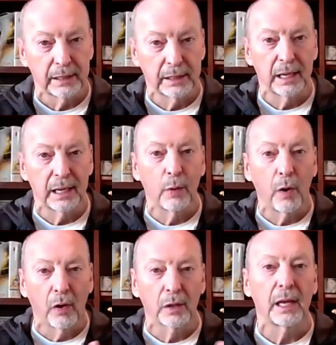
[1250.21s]

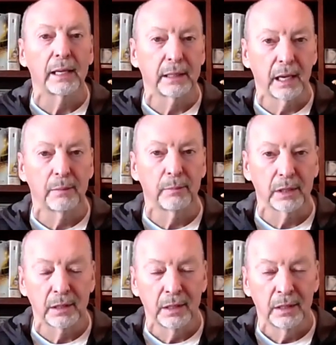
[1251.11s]
explaining how online
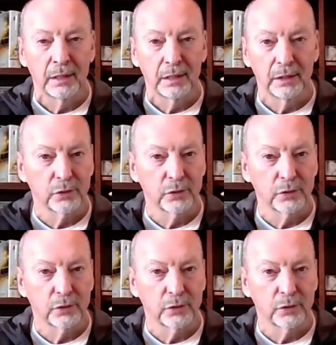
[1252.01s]
gaming